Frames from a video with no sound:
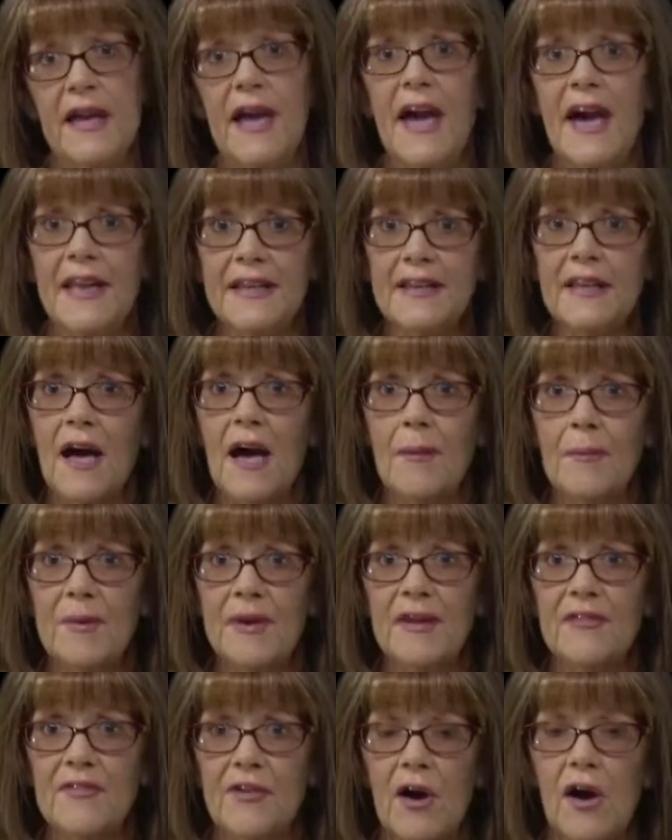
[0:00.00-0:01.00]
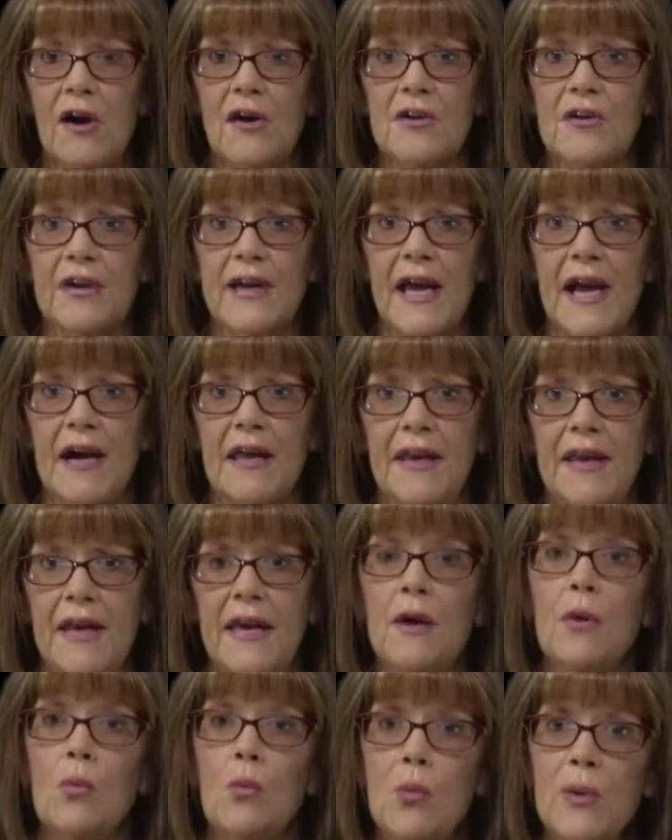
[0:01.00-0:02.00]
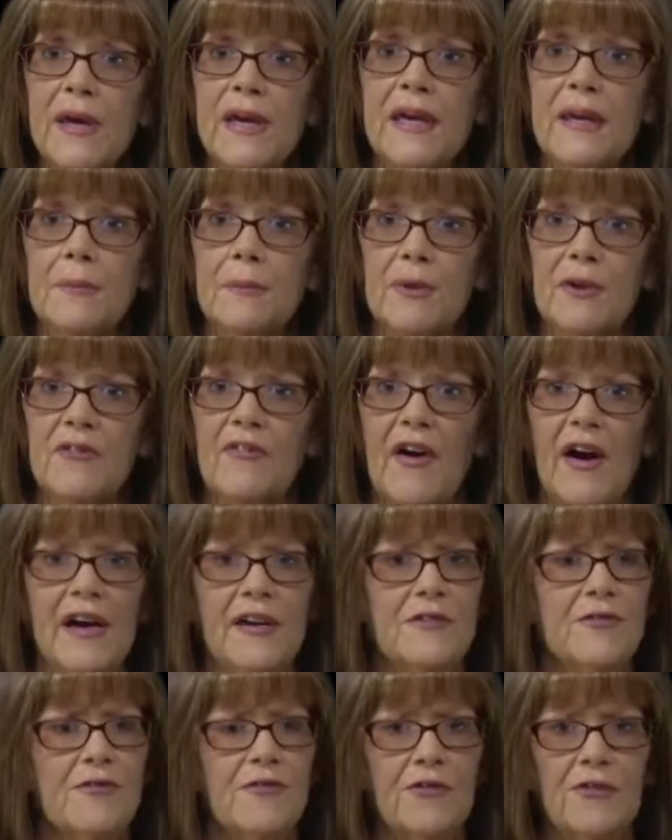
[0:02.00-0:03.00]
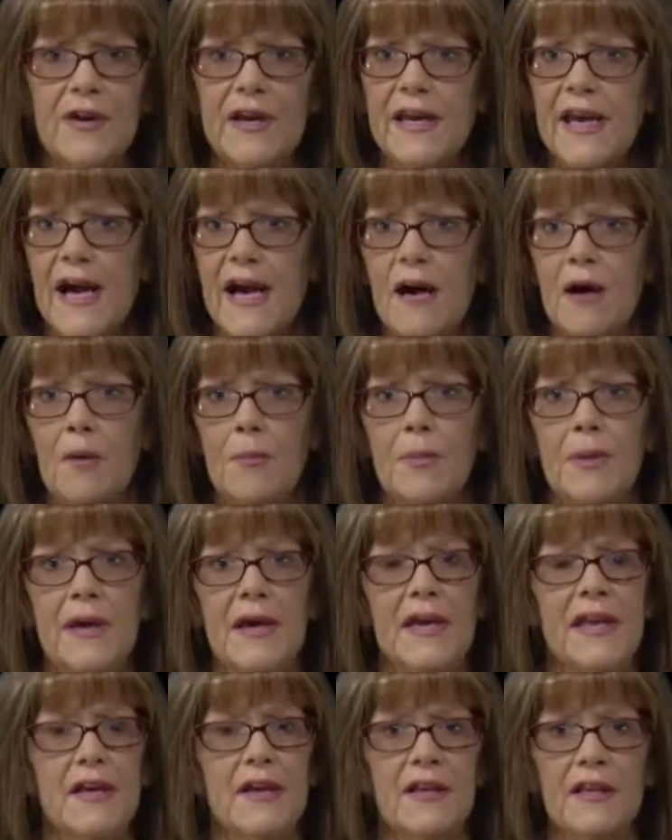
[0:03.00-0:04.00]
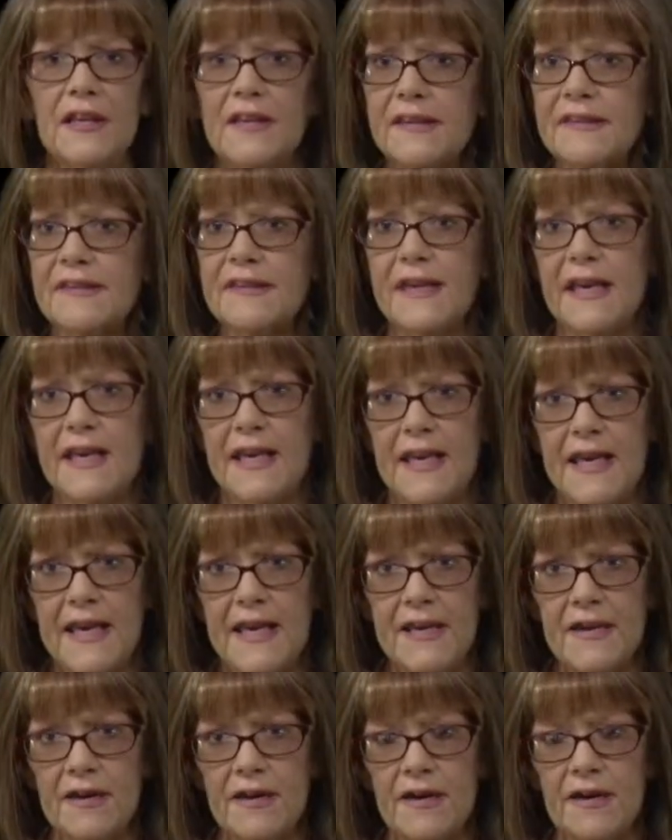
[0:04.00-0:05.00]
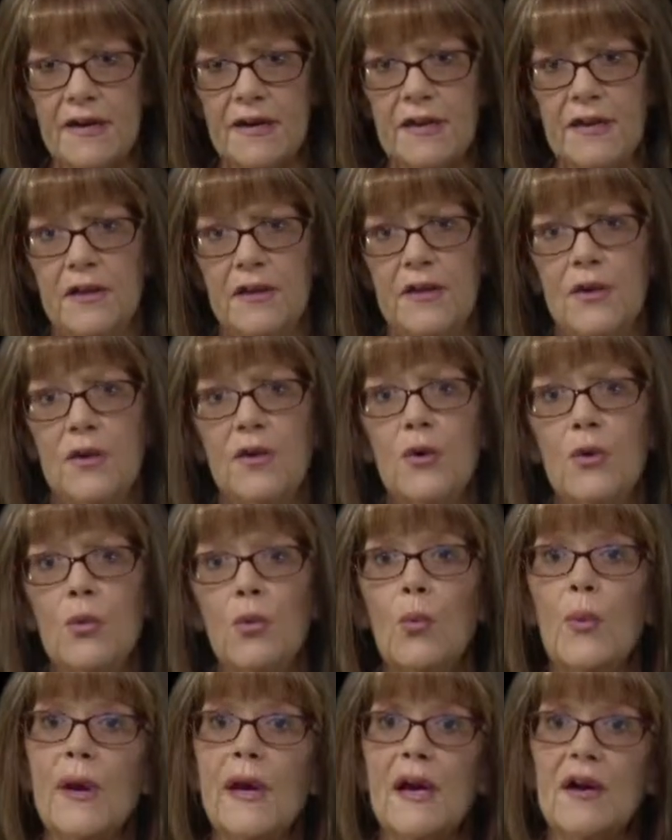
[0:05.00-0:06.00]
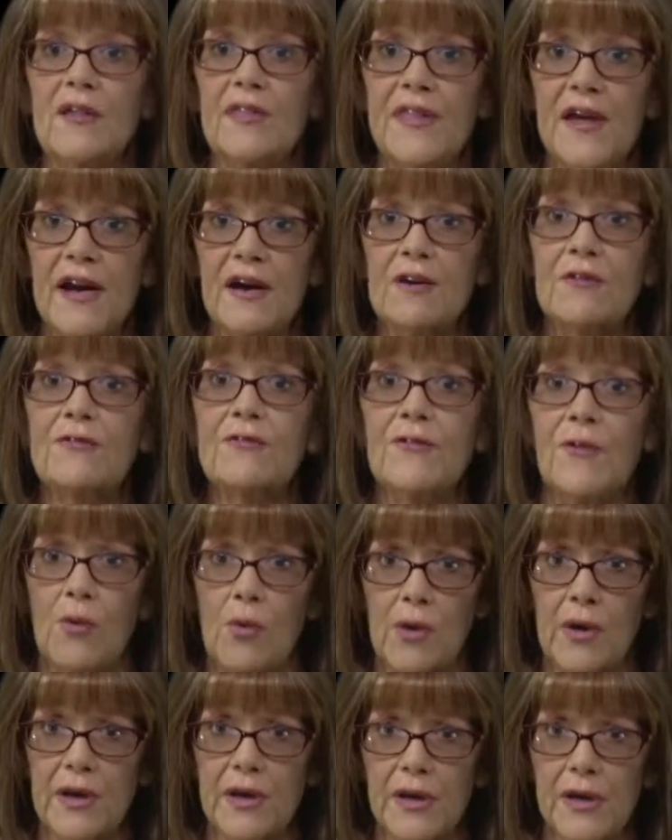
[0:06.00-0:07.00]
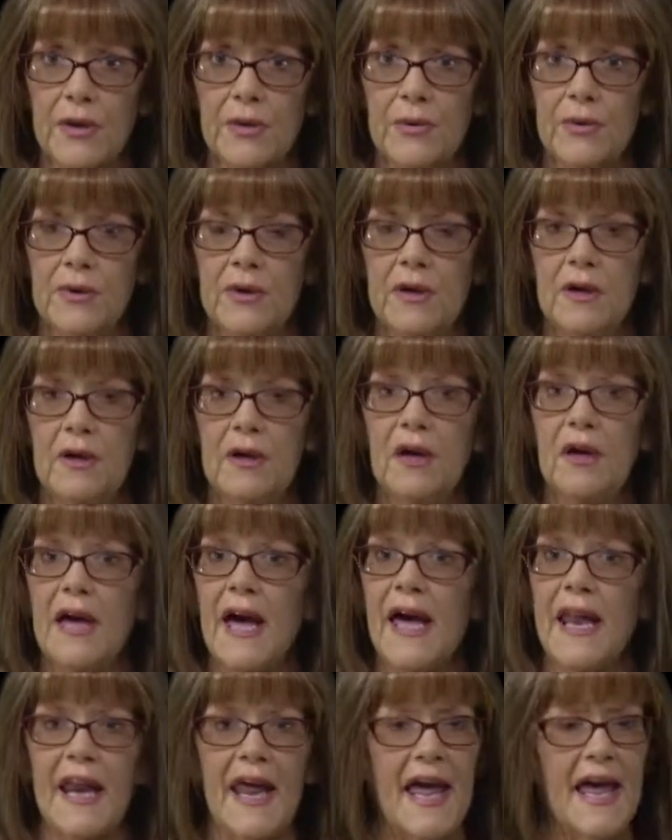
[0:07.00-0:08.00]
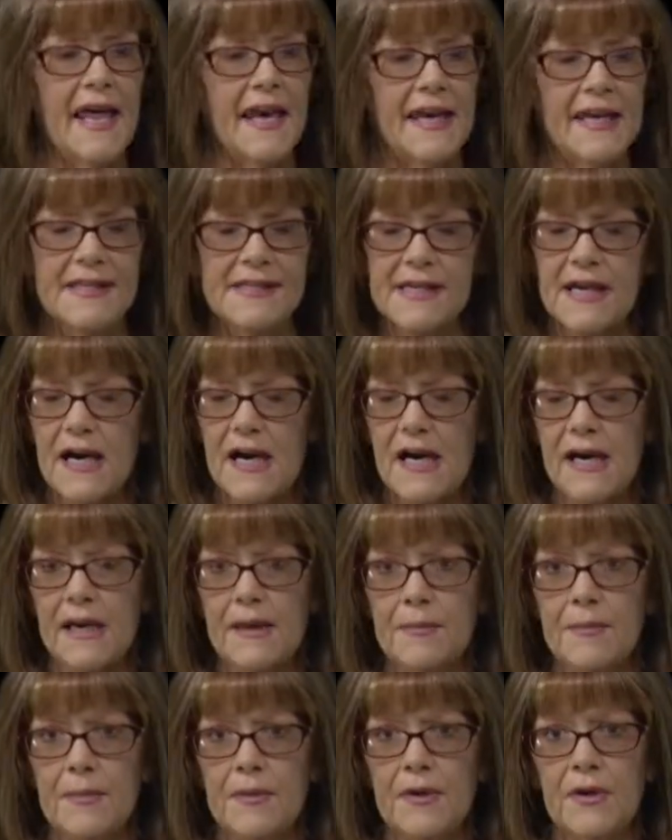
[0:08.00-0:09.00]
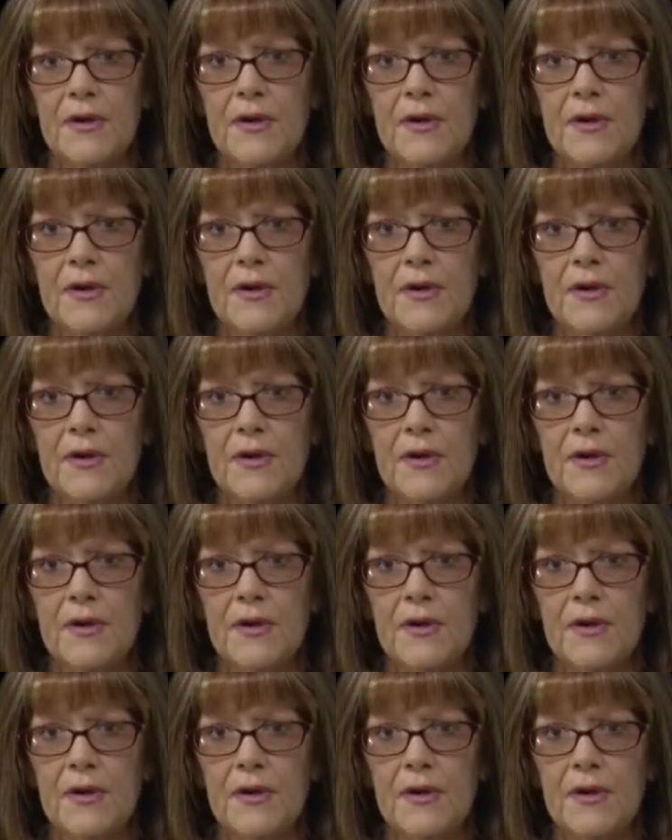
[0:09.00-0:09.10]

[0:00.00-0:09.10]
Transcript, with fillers: At NAMI of Collier County, we can provide free help and a listening ear. We are there for you at any time.